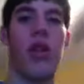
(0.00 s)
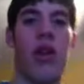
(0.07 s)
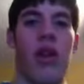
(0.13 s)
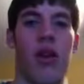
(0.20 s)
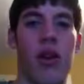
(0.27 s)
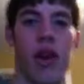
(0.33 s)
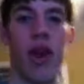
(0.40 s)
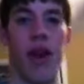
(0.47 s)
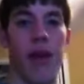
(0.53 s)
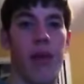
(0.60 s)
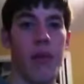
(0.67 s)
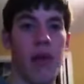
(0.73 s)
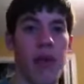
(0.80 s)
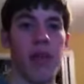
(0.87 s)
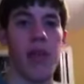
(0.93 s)
so yeah, I
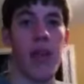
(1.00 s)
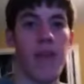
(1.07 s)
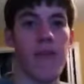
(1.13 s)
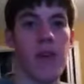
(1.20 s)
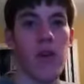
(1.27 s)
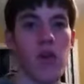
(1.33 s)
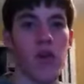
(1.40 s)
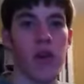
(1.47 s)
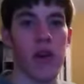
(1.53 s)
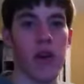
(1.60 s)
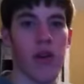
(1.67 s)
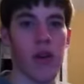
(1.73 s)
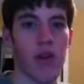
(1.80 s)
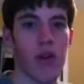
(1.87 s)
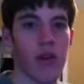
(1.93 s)
mean, if you
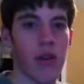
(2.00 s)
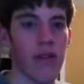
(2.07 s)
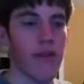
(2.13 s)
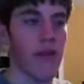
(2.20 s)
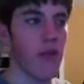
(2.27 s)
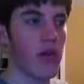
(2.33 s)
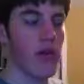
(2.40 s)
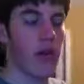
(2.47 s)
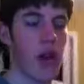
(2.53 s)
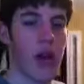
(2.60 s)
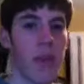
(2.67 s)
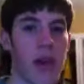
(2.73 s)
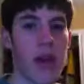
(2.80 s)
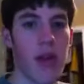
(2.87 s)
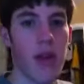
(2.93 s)
if you
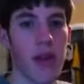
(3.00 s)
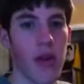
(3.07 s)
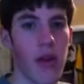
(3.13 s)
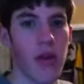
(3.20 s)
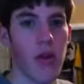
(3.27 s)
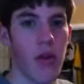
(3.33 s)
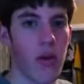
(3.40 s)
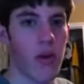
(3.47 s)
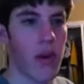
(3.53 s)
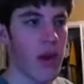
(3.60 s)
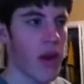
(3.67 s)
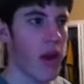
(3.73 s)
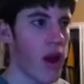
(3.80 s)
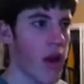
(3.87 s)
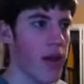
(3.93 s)
comment
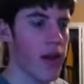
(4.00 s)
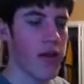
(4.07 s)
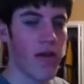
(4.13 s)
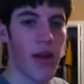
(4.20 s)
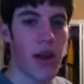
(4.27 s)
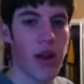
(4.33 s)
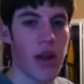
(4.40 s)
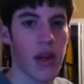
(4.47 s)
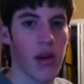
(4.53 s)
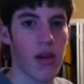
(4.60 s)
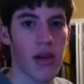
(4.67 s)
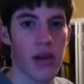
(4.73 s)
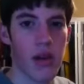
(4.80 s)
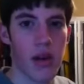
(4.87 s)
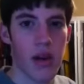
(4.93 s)
on this video,
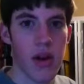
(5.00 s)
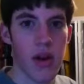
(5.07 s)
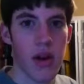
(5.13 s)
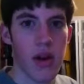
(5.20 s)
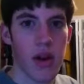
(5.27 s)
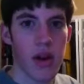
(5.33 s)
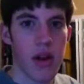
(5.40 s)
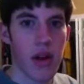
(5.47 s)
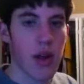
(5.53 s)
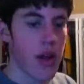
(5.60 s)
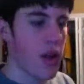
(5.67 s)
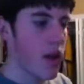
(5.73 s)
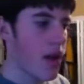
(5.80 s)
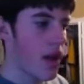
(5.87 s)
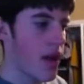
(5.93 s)

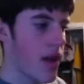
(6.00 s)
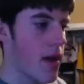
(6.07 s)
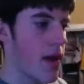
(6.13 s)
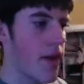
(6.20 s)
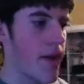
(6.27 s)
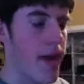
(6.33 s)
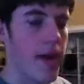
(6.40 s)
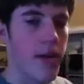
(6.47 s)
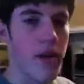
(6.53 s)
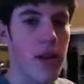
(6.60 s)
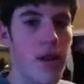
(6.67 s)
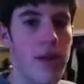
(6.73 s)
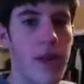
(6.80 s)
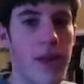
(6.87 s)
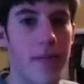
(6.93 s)
uh, I would
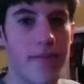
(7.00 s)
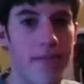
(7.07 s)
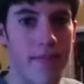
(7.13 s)
like that.